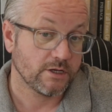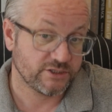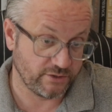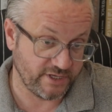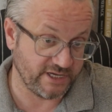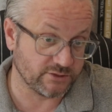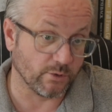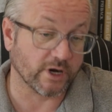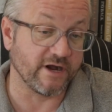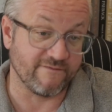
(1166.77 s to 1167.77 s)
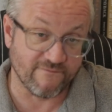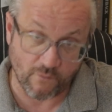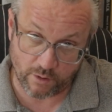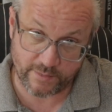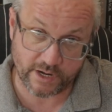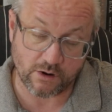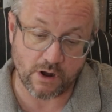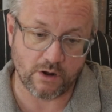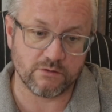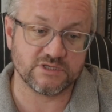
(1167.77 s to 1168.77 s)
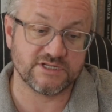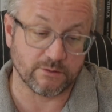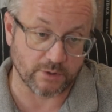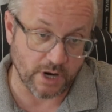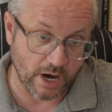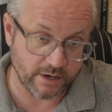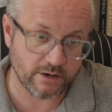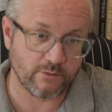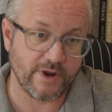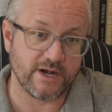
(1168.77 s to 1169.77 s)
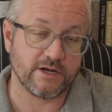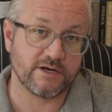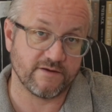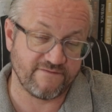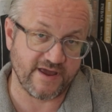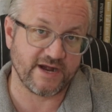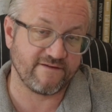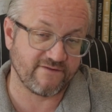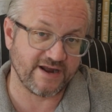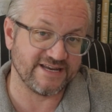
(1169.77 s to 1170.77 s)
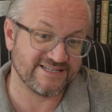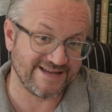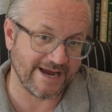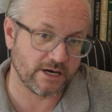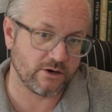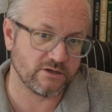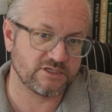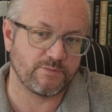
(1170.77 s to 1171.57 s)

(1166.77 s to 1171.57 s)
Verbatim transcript: So these were conforming loans that were underwritten to Fannie Freddie standards,